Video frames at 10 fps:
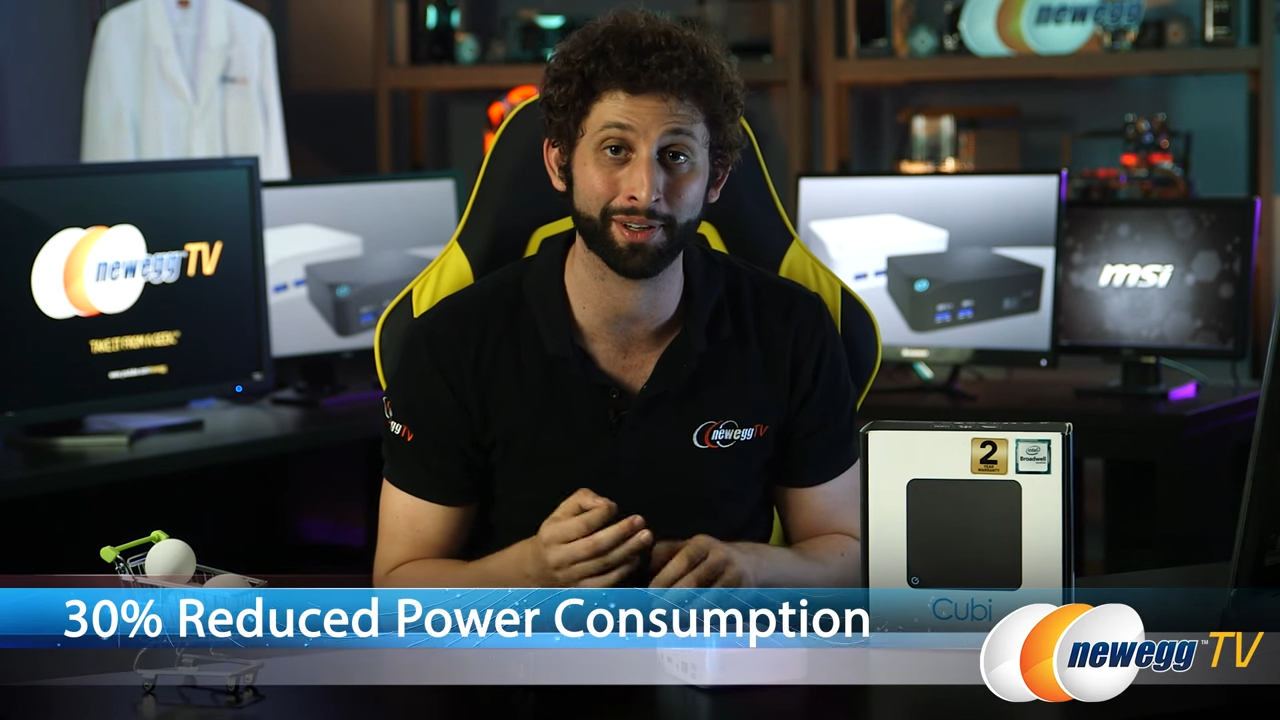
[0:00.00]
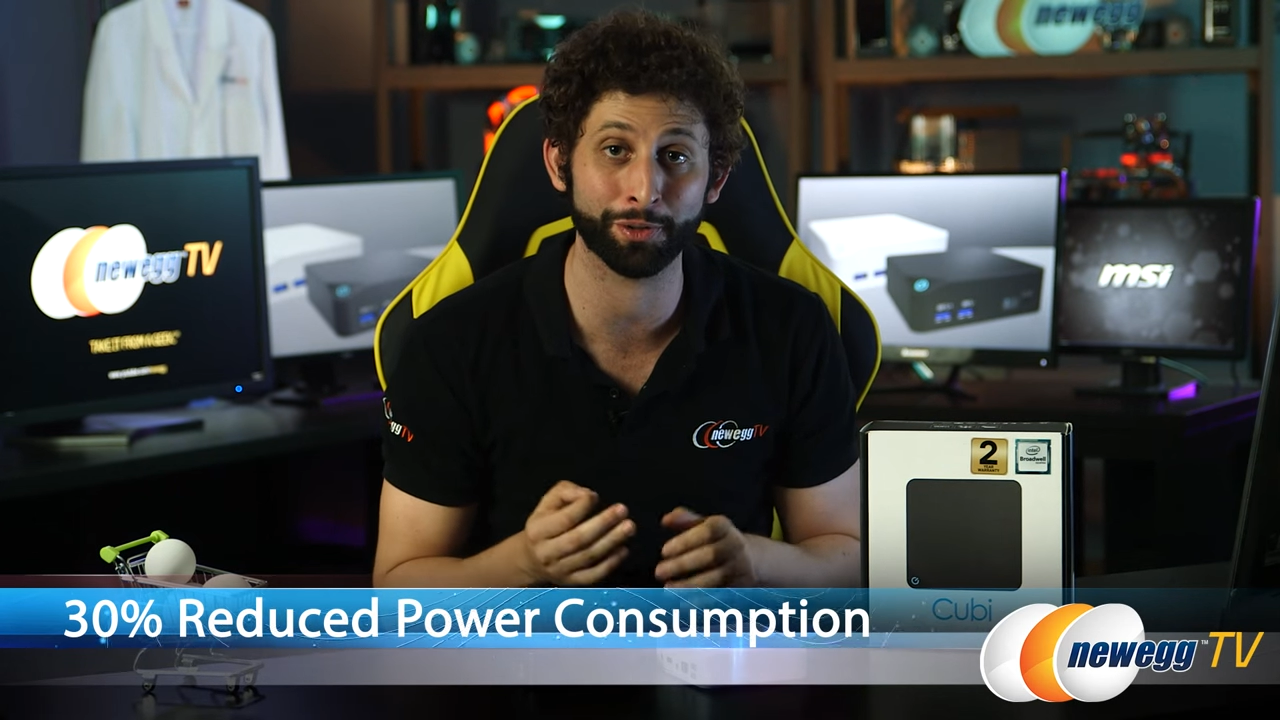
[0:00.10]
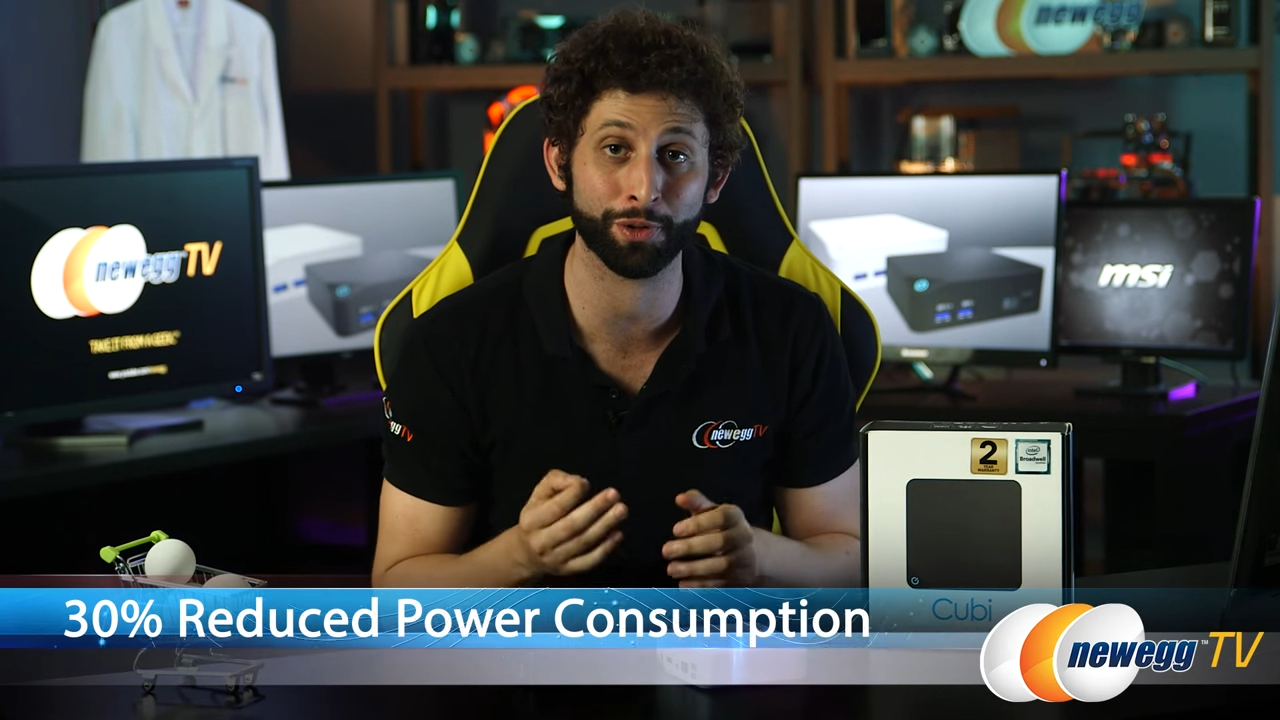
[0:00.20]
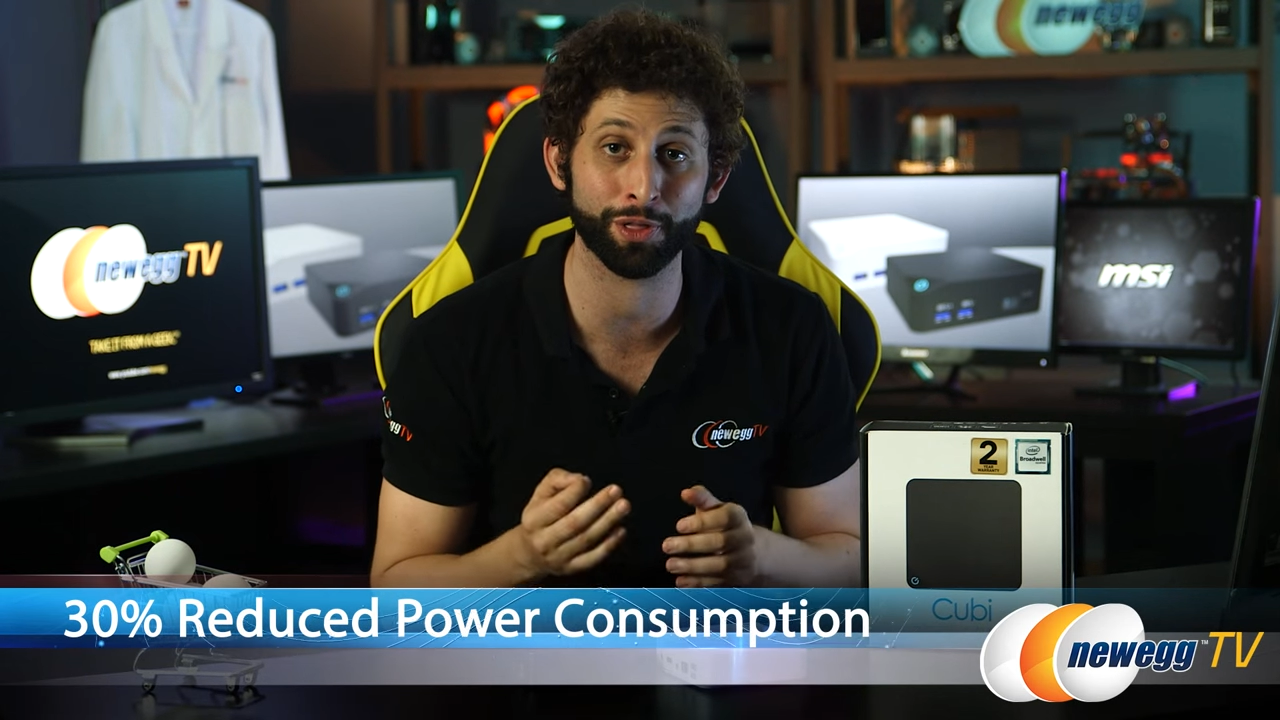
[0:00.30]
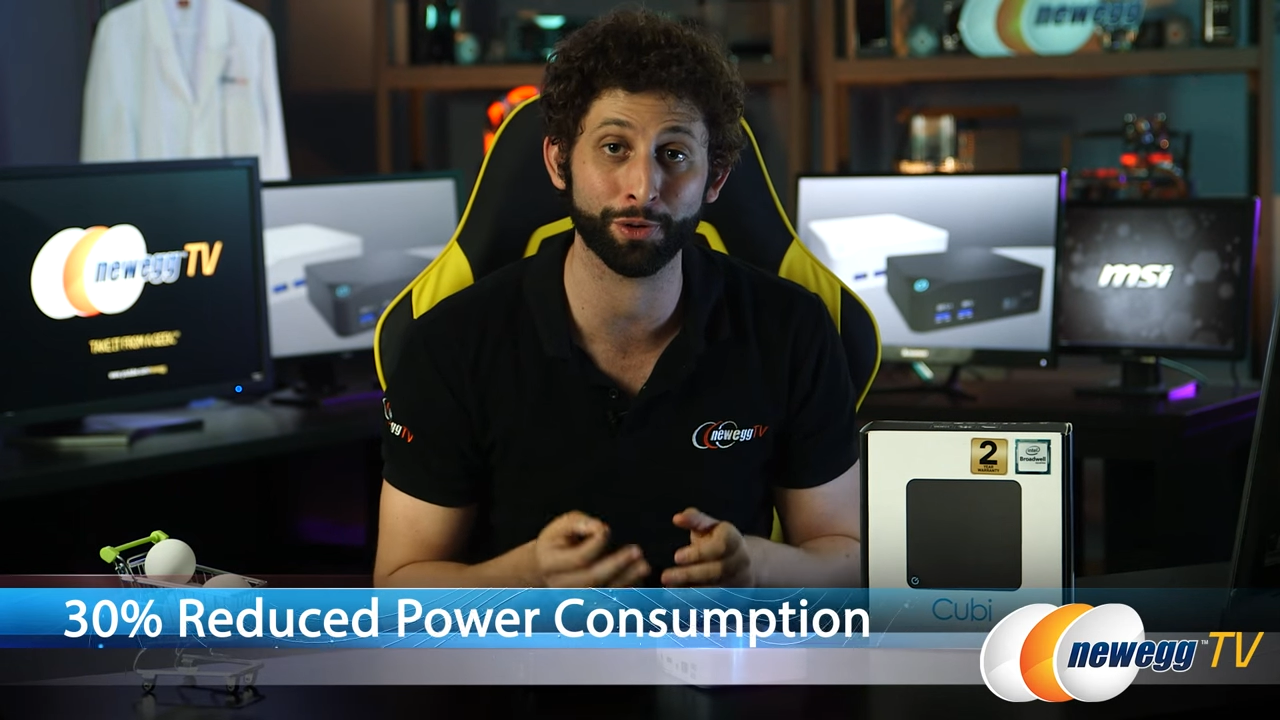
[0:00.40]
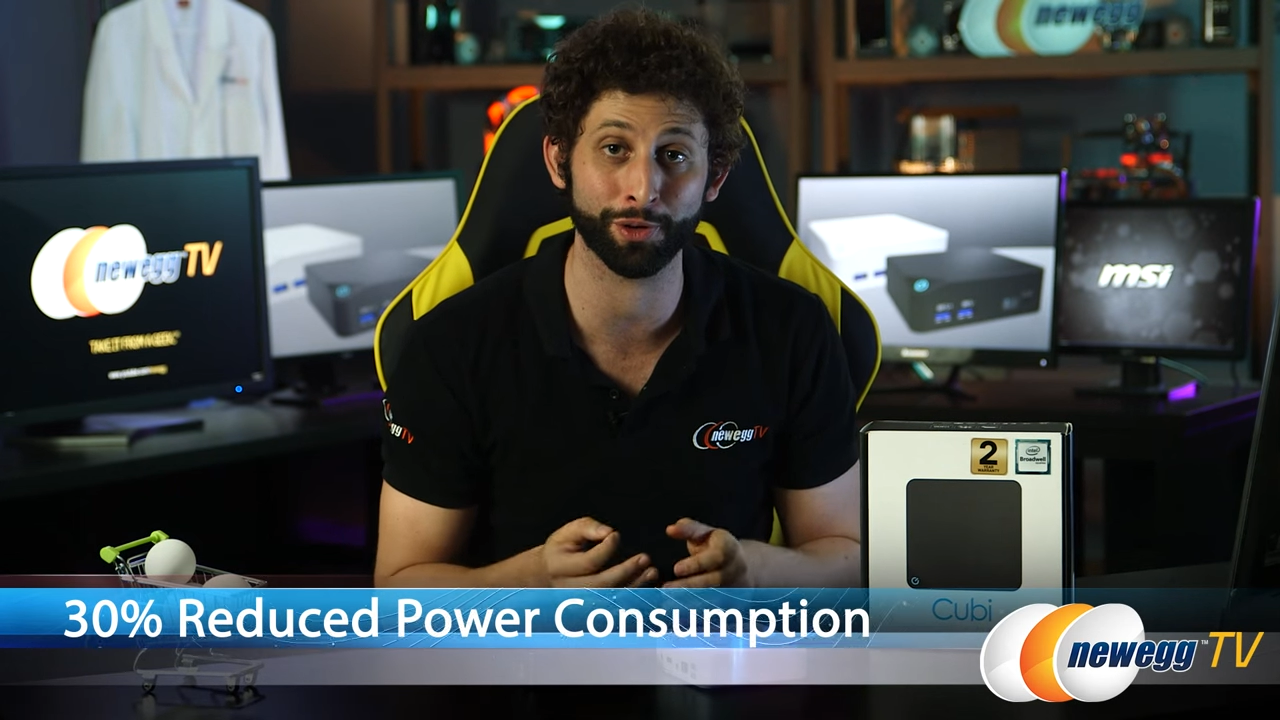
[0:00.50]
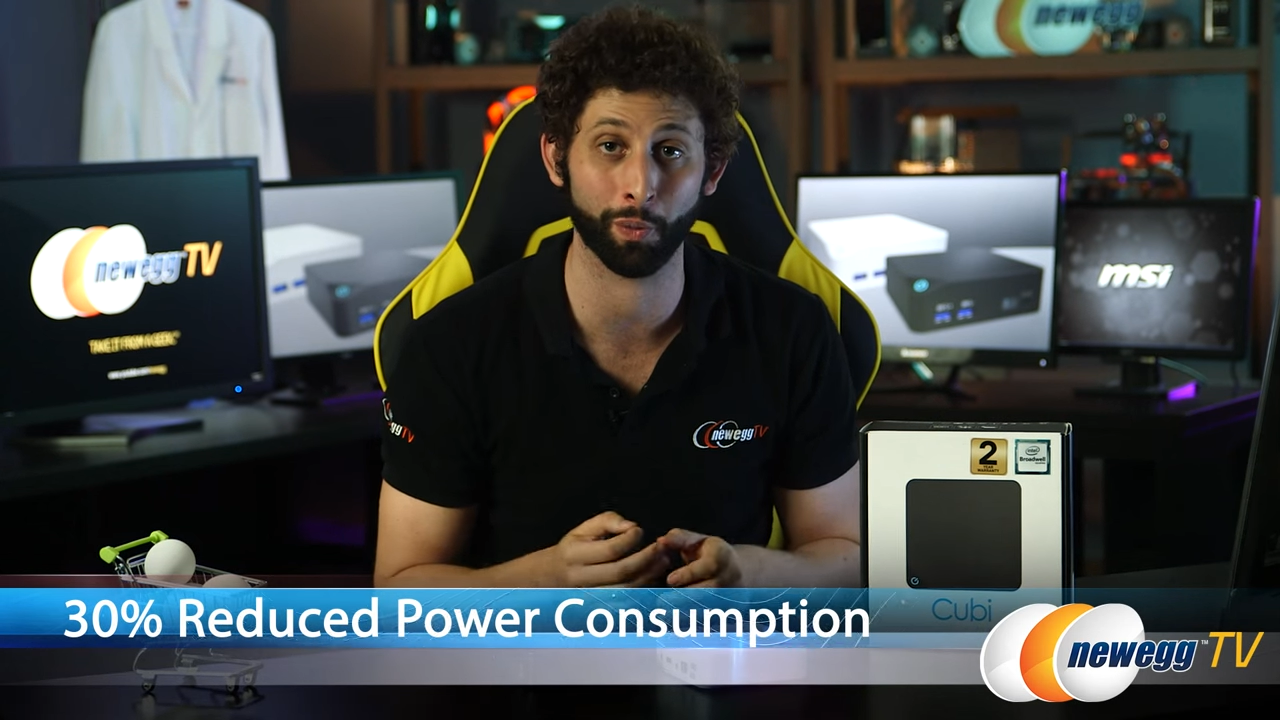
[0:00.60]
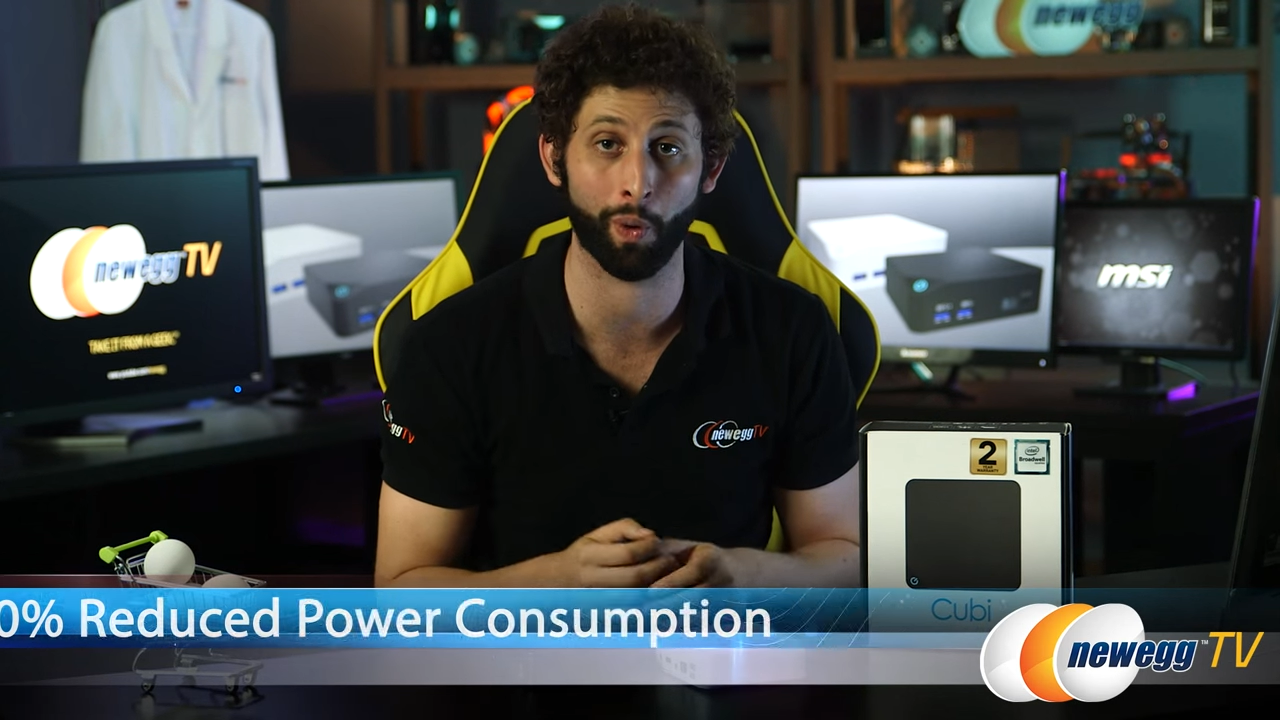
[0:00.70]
under 30